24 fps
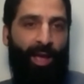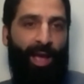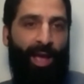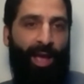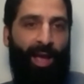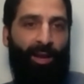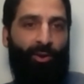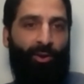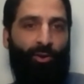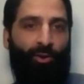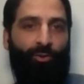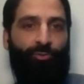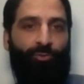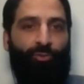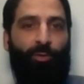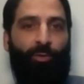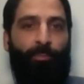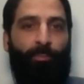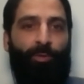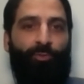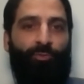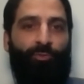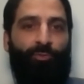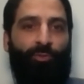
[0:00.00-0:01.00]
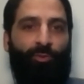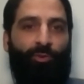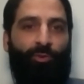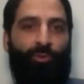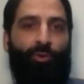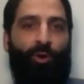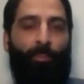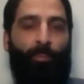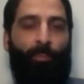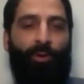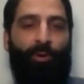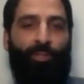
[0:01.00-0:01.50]
and contribute to the
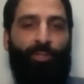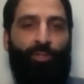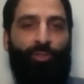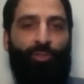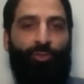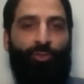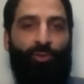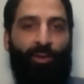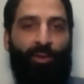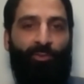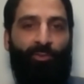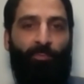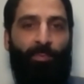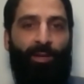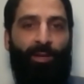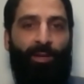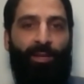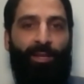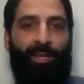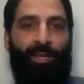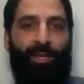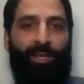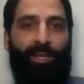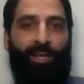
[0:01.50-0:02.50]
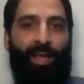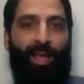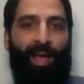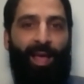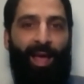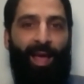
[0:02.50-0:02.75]
cooperation trust building